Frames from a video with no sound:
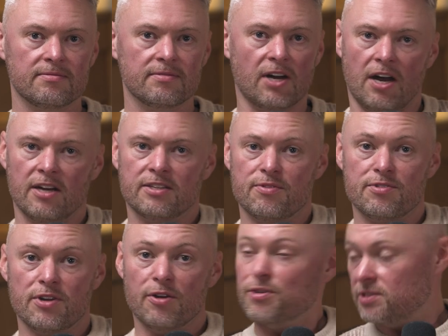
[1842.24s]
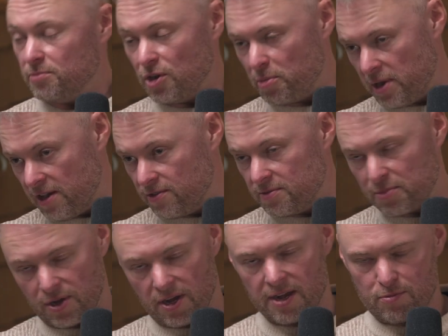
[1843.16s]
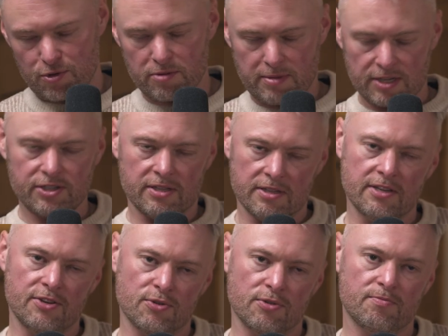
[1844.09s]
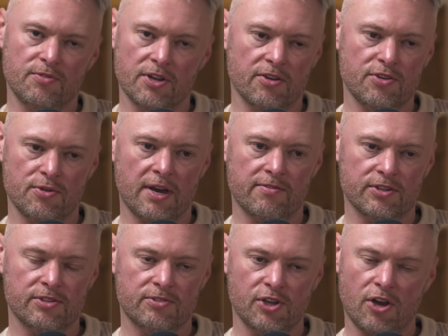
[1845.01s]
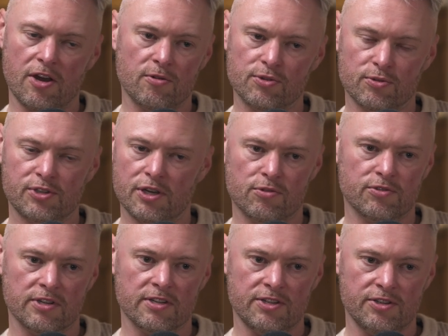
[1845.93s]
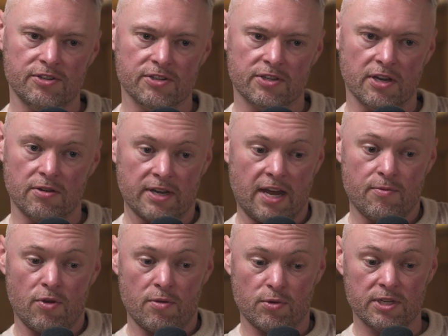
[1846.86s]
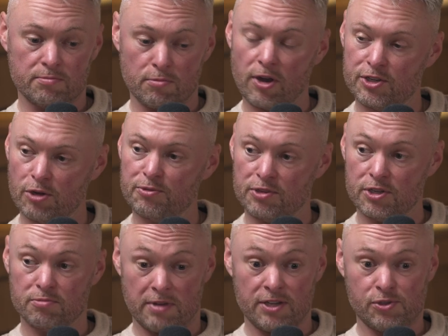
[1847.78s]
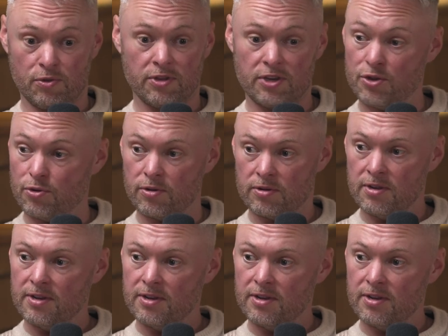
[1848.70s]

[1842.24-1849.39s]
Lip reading: I don't know because I'm not a parent, but I would imagine that you have a child or children and you just go, okay, right, well, it's my job to just make sure that you're